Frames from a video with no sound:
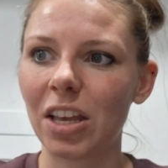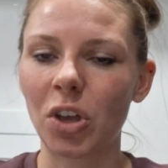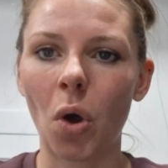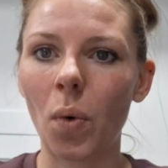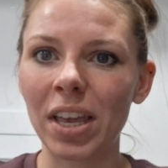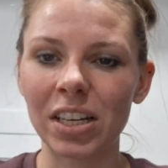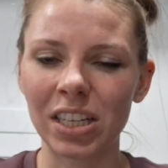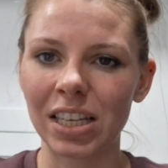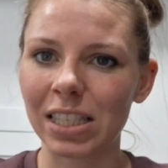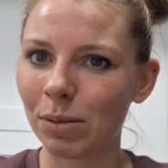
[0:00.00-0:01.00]
going into
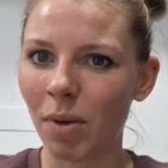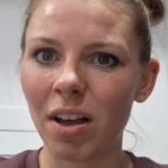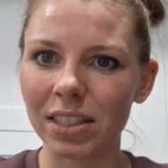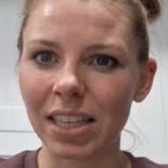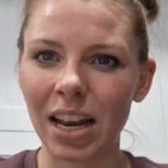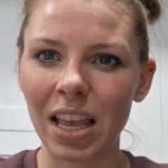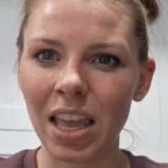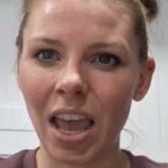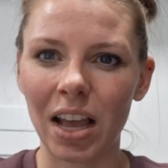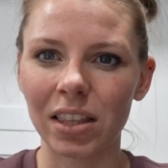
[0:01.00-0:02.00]
the small
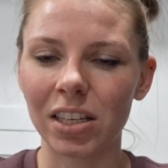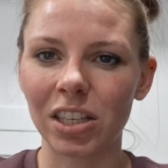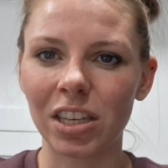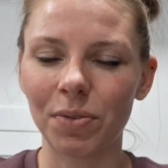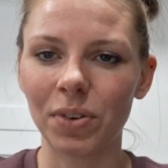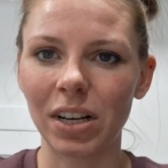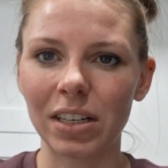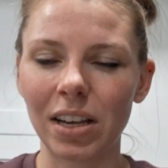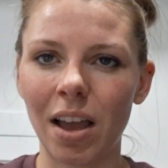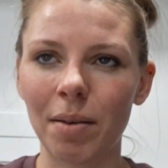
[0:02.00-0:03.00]
setting and the
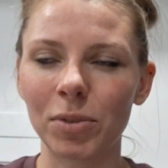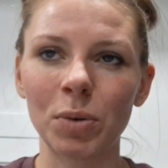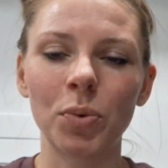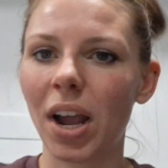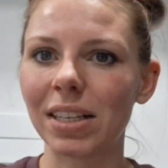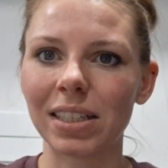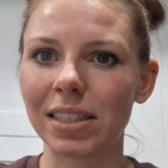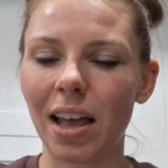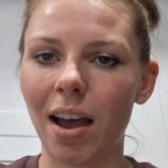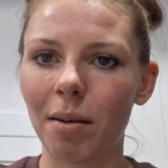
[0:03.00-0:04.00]
different surprises
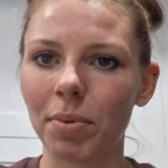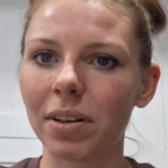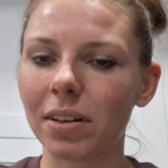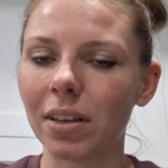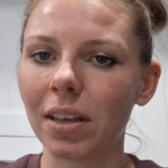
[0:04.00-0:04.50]
that happen.